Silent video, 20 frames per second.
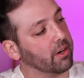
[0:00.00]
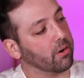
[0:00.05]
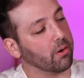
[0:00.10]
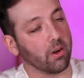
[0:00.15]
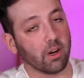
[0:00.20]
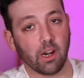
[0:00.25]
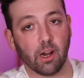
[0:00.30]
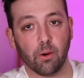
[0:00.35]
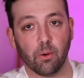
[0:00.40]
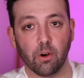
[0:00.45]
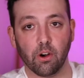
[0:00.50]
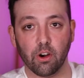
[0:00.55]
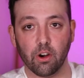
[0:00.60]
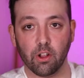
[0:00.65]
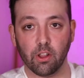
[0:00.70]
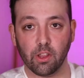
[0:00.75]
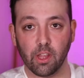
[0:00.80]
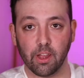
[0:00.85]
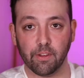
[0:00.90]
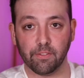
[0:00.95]
on our
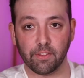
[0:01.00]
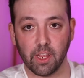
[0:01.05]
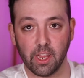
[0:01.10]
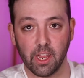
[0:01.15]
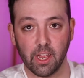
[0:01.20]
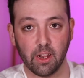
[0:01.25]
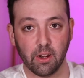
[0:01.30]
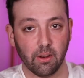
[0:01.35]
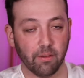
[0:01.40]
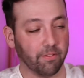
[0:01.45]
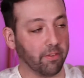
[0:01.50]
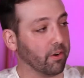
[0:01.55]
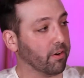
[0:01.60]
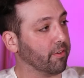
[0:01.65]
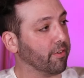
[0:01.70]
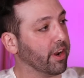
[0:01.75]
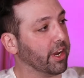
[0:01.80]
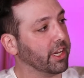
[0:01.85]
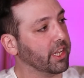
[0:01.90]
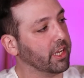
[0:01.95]
left hand if you're a
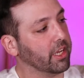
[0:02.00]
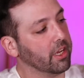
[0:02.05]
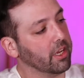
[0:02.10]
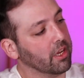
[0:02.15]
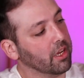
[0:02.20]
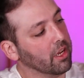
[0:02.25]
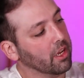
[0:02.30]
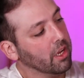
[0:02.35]
righty.